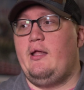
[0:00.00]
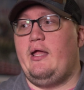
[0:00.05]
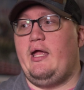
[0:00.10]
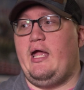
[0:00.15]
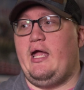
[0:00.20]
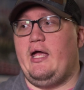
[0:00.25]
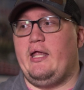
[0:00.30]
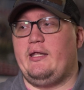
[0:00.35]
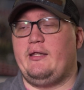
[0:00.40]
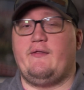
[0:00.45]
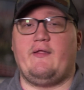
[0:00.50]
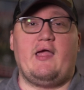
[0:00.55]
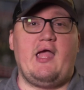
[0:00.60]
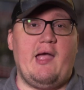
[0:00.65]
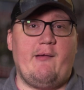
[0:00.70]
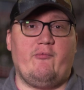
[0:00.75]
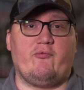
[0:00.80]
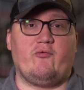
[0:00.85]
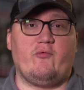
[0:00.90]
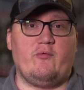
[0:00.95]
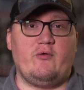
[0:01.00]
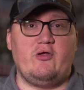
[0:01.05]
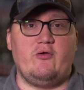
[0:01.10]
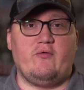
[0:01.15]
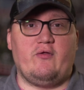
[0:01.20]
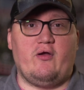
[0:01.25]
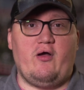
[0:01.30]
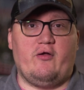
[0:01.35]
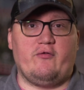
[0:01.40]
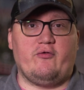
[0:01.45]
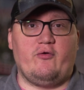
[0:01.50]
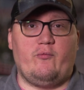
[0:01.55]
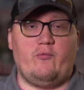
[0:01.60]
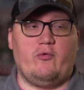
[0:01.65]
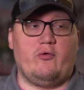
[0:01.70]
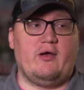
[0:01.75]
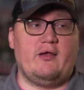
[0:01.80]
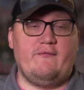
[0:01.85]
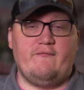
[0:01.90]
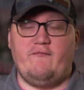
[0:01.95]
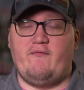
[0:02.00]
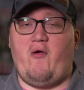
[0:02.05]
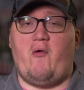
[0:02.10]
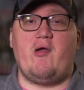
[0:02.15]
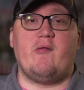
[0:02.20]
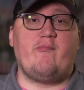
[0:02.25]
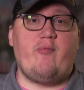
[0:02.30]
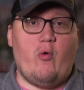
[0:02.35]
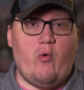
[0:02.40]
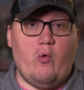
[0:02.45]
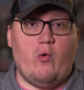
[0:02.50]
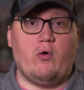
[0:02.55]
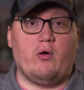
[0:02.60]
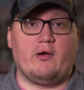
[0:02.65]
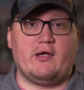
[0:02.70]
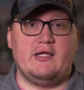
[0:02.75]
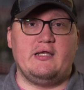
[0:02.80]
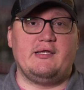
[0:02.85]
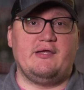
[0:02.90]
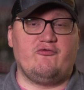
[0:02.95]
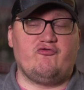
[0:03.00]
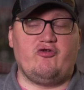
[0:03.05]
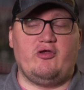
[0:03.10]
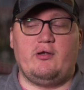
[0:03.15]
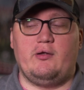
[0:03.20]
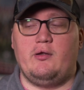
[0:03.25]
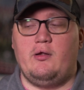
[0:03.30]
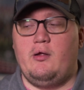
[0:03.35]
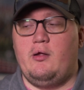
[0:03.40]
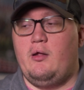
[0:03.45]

And the cameras we were using also were in very poor condition.